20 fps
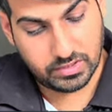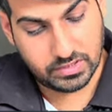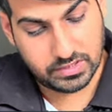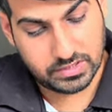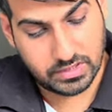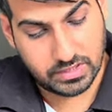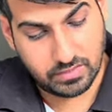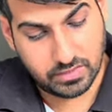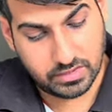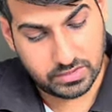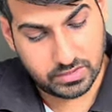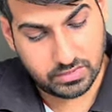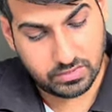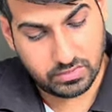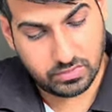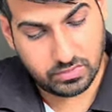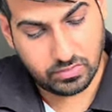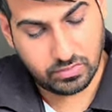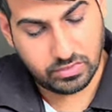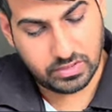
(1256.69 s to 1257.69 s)
is equals to
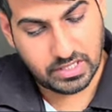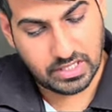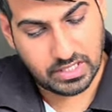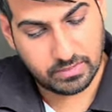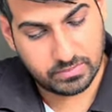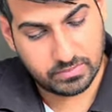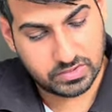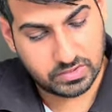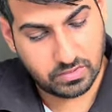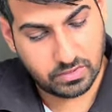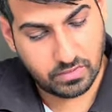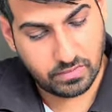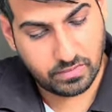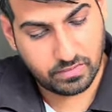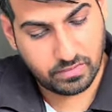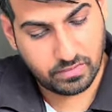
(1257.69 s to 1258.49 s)
2 times of